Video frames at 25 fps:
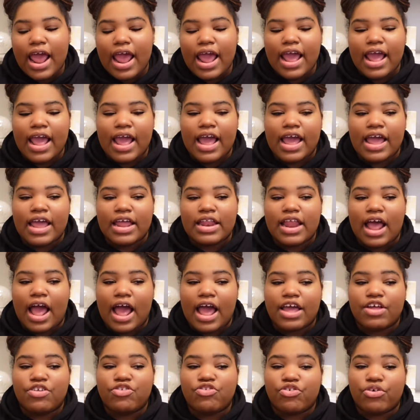and
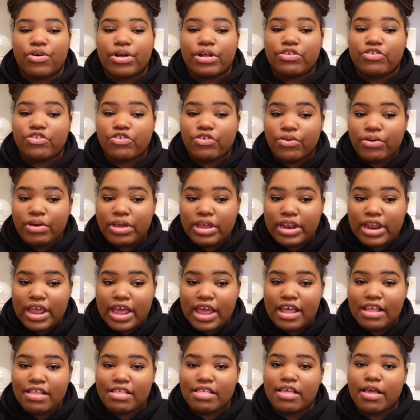I enjoy doing
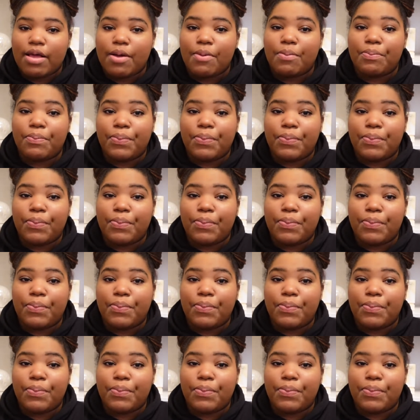it.